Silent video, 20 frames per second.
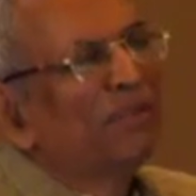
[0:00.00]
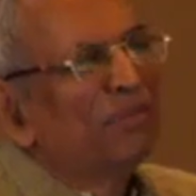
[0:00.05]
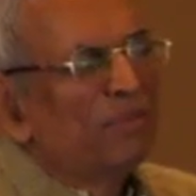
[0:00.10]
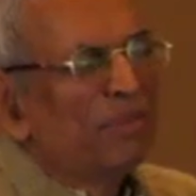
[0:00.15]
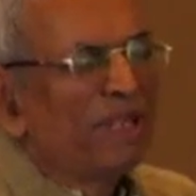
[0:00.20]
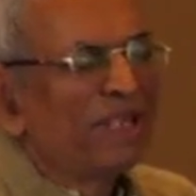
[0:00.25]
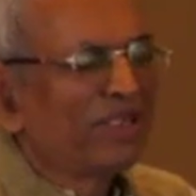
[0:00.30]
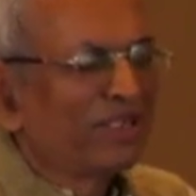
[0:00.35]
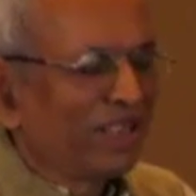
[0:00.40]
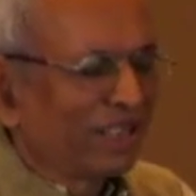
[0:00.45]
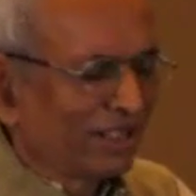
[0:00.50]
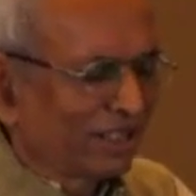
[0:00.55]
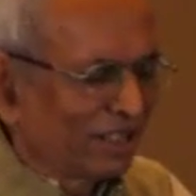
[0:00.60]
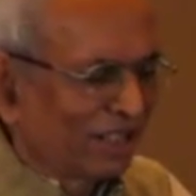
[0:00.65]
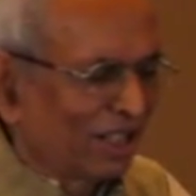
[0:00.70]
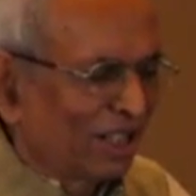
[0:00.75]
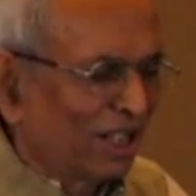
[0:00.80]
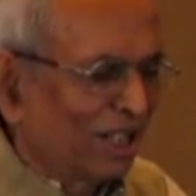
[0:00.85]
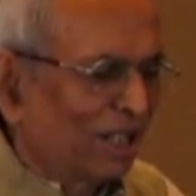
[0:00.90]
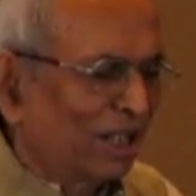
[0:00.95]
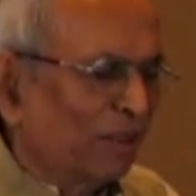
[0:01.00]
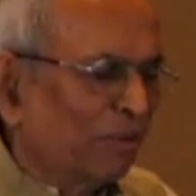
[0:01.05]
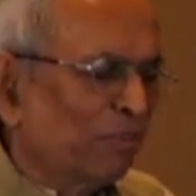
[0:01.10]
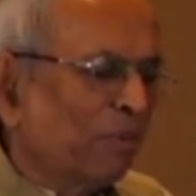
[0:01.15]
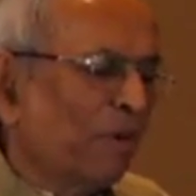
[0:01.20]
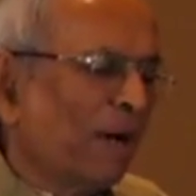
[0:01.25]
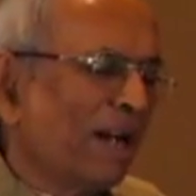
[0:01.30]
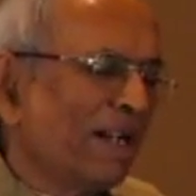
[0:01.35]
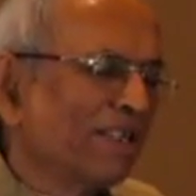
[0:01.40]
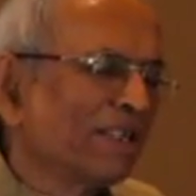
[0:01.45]
basic
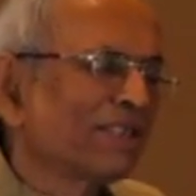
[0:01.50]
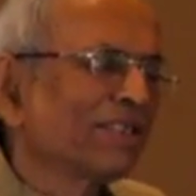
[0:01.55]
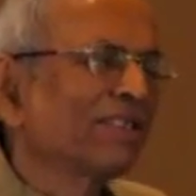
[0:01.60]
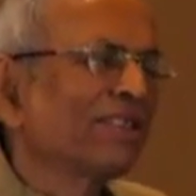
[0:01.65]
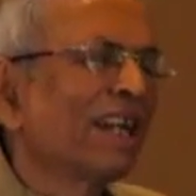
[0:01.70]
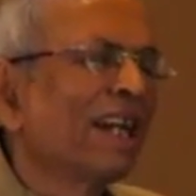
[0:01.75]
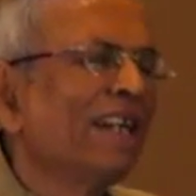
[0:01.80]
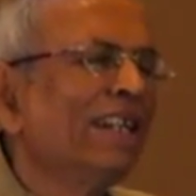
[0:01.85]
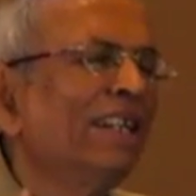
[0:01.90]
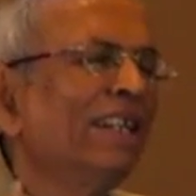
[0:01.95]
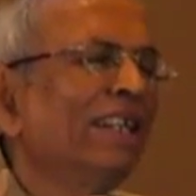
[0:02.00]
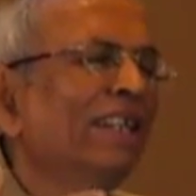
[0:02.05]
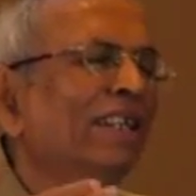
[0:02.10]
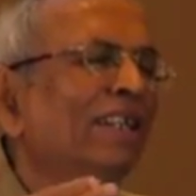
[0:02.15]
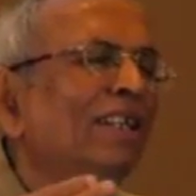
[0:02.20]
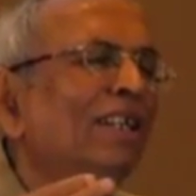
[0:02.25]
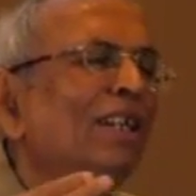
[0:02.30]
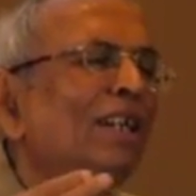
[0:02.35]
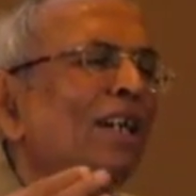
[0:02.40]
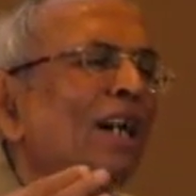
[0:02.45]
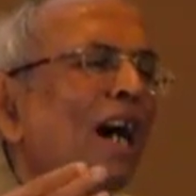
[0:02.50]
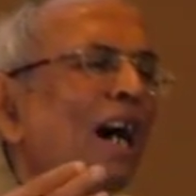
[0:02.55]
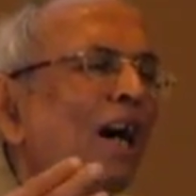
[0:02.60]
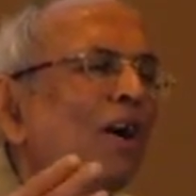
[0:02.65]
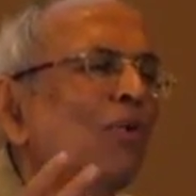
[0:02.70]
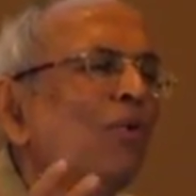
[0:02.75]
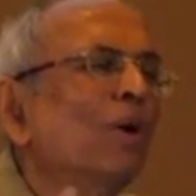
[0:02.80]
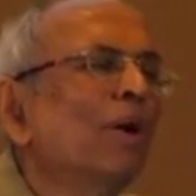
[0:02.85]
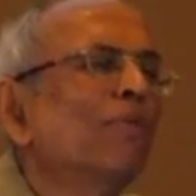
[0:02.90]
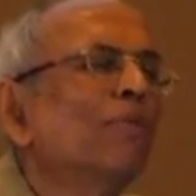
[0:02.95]
understanding
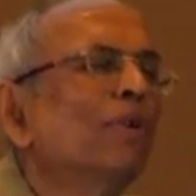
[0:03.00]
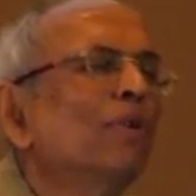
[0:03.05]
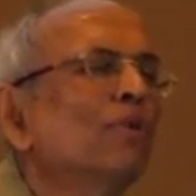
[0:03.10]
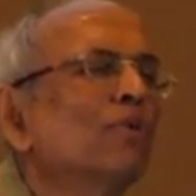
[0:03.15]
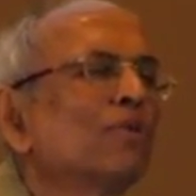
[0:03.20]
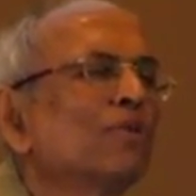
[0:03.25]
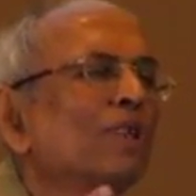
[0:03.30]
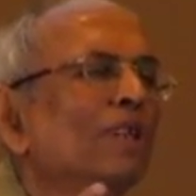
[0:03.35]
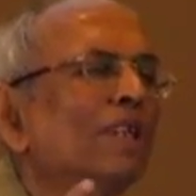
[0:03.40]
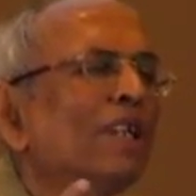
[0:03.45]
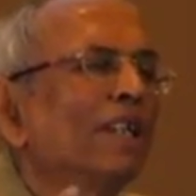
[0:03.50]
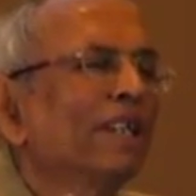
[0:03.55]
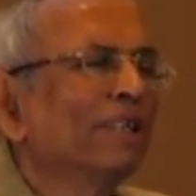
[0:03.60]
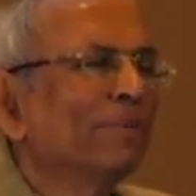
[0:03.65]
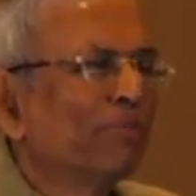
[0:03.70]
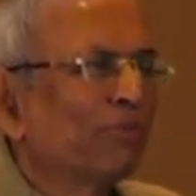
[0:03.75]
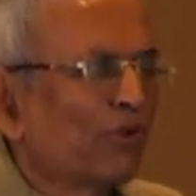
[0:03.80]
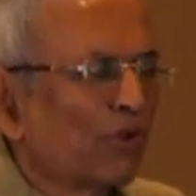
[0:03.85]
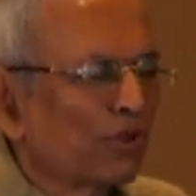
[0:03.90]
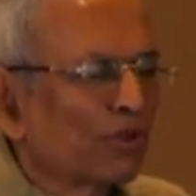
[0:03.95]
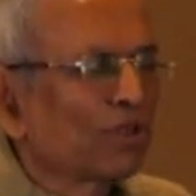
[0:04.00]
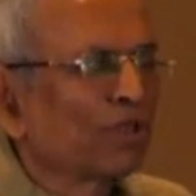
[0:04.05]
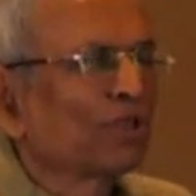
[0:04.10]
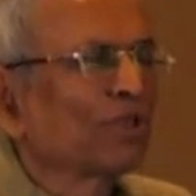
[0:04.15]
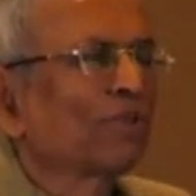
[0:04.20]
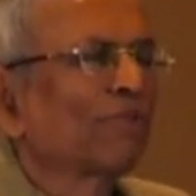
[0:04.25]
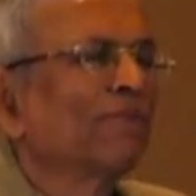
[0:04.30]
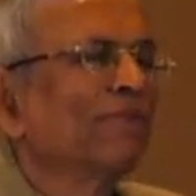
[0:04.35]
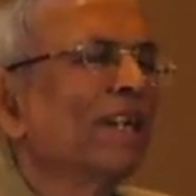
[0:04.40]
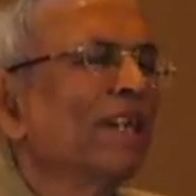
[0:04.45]
how evolution and forces
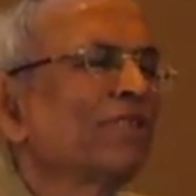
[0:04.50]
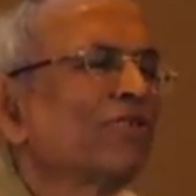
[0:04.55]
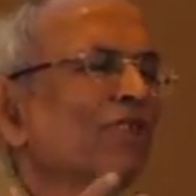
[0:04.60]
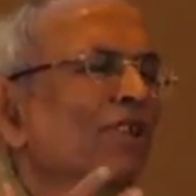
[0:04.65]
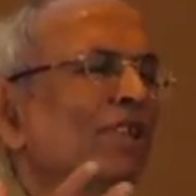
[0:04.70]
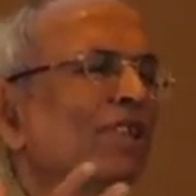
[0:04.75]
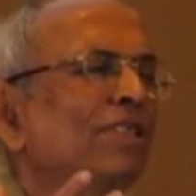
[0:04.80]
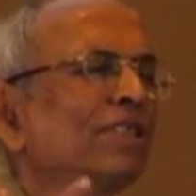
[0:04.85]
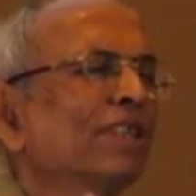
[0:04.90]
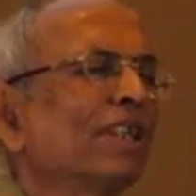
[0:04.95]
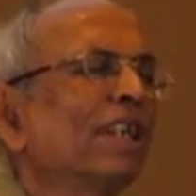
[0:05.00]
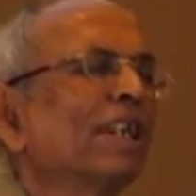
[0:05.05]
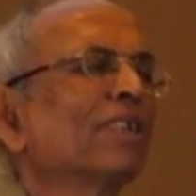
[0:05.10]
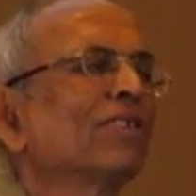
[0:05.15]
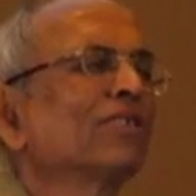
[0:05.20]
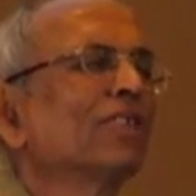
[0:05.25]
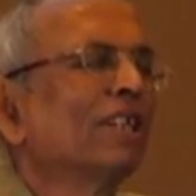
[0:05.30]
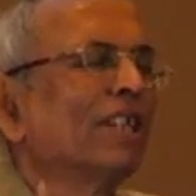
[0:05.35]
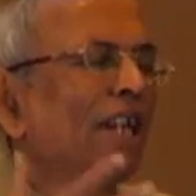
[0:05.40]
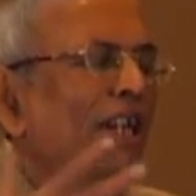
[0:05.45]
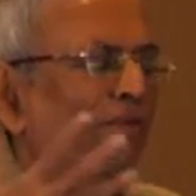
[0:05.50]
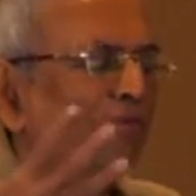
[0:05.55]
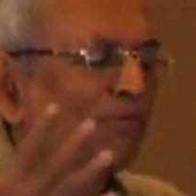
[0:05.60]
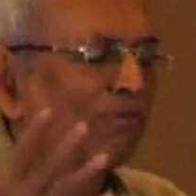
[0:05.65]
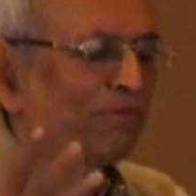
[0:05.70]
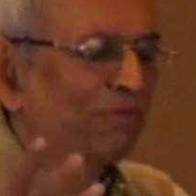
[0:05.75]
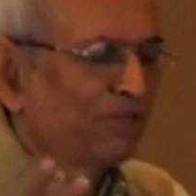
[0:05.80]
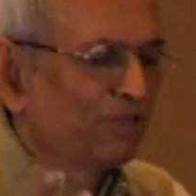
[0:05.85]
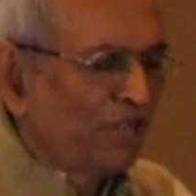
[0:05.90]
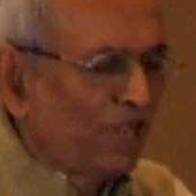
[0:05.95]
of natural selection have
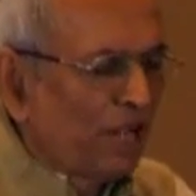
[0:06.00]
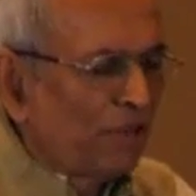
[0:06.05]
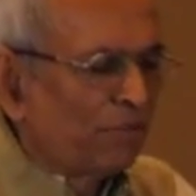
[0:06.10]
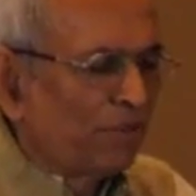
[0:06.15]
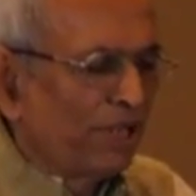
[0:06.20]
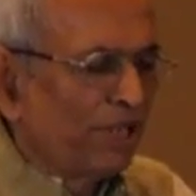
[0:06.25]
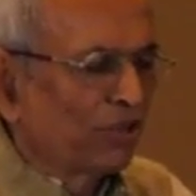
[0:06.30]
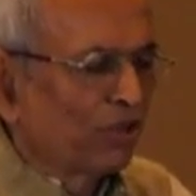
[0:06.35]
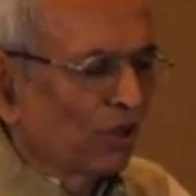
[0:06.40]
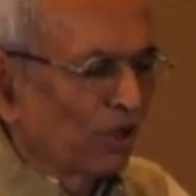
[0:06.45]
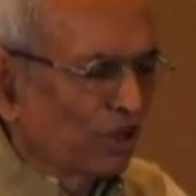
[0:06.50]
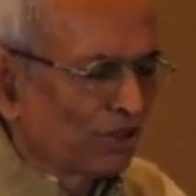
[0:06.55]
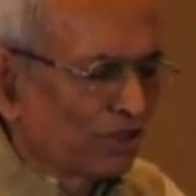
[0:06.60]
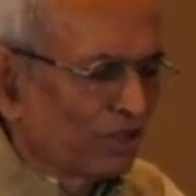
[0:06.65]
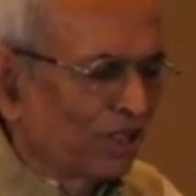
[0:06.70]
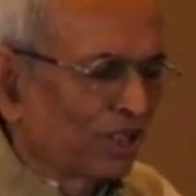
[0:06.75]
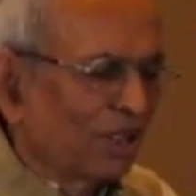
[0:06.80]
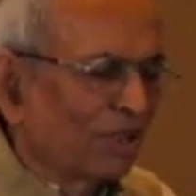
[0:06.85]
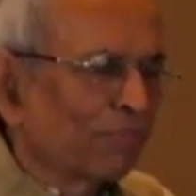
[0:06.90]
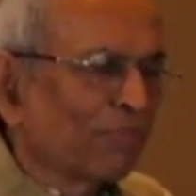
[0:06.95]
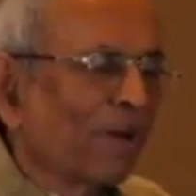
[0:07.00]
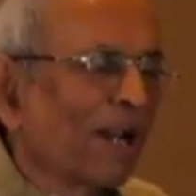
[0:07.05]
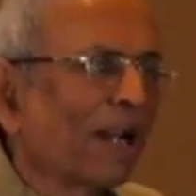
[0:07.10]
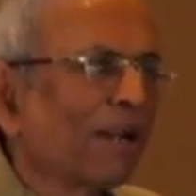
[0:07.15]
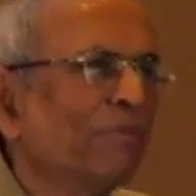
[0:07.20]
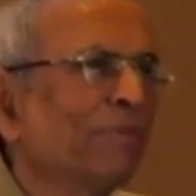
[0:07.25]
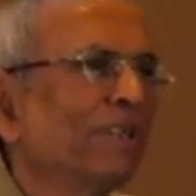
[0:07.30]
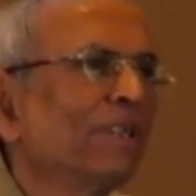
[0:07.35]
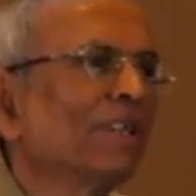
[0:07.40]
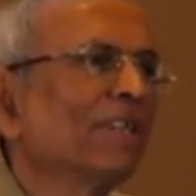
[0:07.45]
shaped ecological
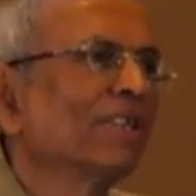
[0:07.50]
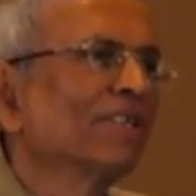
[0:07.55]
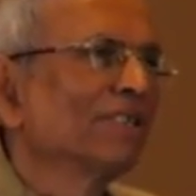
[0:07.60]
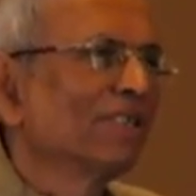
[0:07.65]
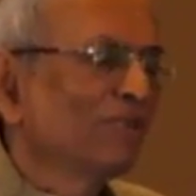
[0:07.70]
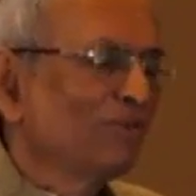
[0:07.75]
parameters.